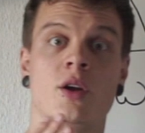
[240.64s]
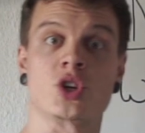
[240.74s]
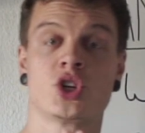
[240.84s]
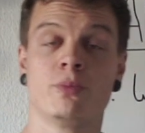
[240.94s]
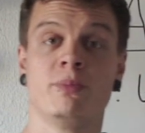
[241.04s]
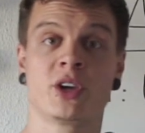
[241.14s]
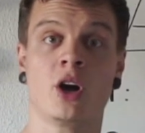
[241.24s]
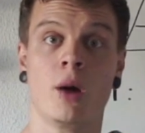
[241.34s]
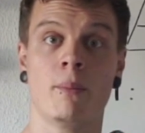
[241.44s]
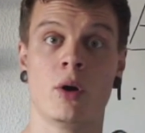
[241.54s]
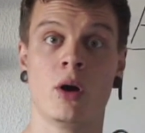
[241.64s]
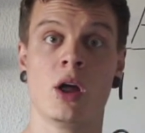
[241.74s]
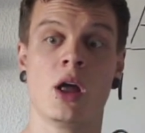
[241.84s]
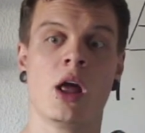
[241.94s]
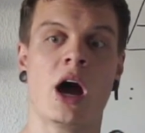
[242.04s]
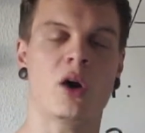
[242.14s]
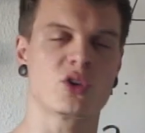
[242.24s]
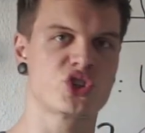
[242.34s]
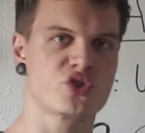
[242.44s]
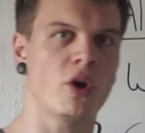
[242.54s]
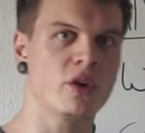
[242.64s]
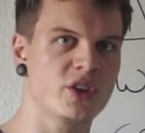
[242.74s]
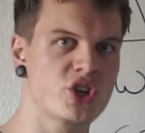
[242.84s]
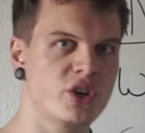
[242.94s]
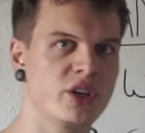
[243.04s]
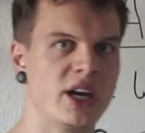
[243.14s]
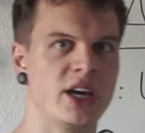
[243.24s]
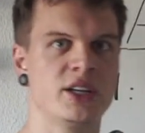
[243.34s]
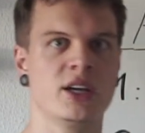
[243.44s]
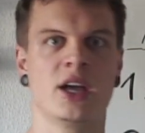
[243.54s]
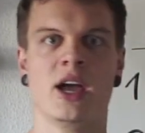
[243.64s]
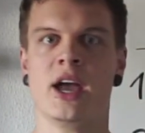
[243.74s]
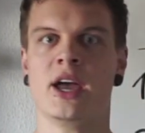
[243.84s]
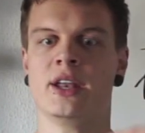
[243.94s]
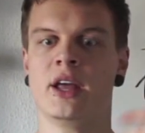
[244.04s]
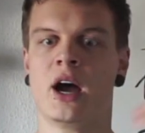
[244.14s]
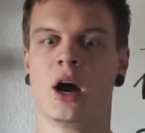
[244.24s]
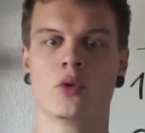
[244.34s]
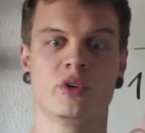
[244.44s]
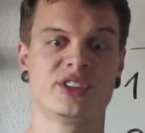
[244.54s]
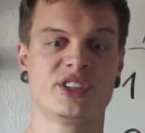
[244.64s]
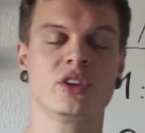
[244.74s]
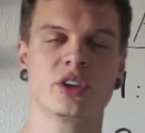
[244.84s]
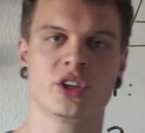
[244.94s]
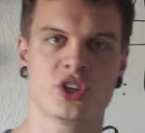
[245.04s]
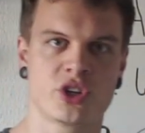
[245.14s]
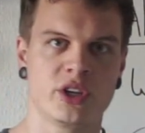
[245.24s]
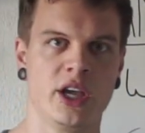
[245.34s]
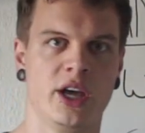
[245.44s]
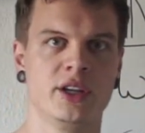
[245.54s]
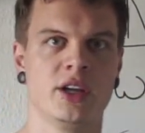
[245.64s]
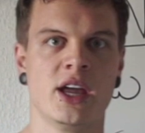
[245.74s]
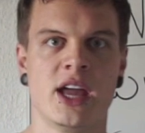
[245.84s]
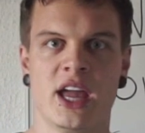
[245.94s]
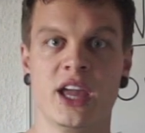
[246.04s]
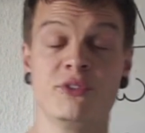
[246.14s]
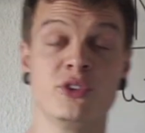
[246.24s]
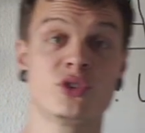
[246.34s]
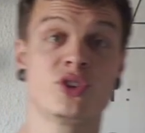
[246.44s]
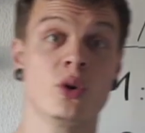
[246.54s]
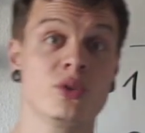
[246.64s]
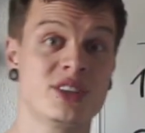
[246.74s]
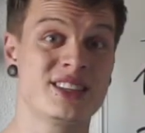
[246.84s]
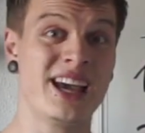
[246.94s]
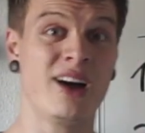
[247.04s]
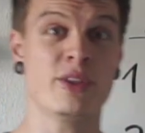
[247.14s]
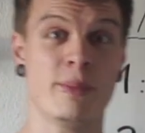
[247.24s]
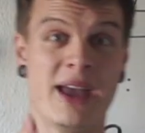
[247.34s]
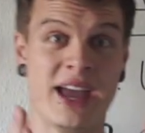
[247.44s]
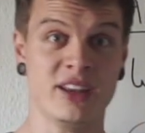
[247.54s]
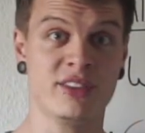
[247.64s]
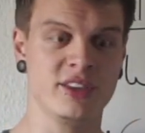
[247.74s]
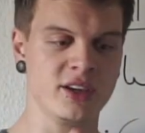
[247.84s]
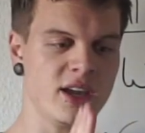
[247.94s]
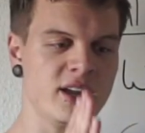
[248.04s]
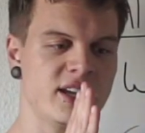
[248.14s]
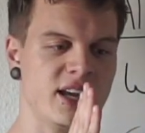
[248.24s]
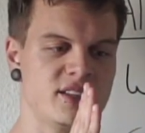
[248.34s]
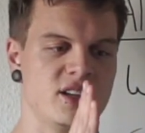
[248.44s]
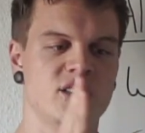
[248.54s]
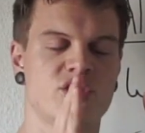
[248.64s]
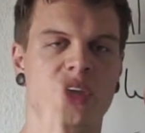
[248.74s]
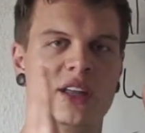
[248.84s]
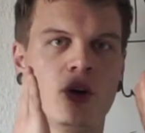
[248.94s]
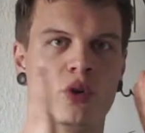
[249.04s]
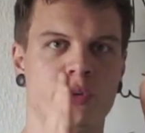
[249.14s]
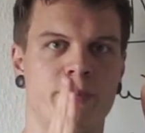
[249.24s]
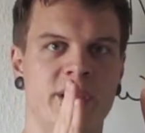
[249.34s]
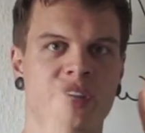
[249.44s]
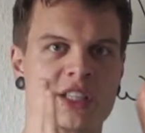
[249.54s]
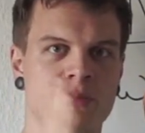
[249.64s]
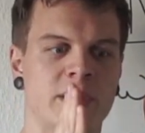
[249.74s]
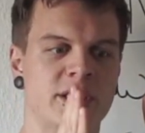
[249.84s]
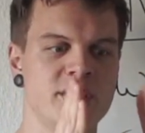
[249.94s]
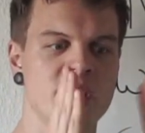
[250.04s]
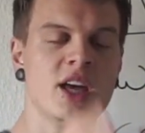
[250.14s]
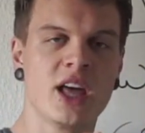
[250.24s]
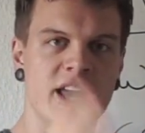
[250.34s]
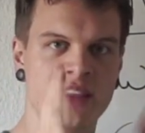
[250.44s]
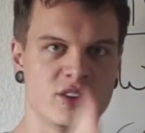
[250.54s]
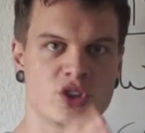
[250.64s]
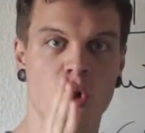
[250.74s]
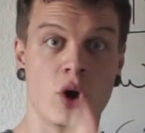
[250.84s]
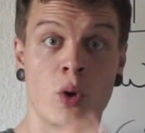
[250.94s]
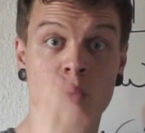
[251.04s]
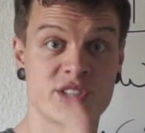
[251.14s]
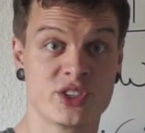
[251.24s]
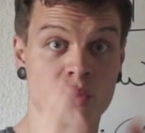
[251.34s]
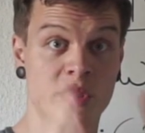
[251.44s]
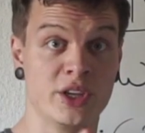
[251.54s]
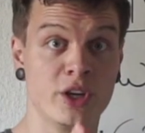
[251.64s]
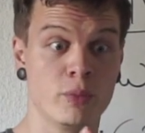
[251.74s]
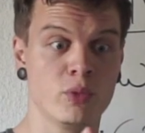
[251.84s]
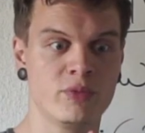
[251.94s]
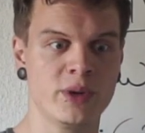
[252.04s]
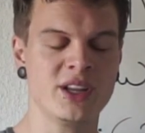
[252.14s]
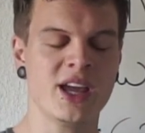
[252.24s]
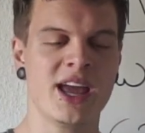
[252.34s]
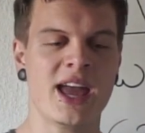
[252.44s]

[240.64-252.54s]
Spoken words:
should become, how strong it should get, and how resilient it should get. If you don't tell them anything and get into that orthopedic splint and always do linear movement,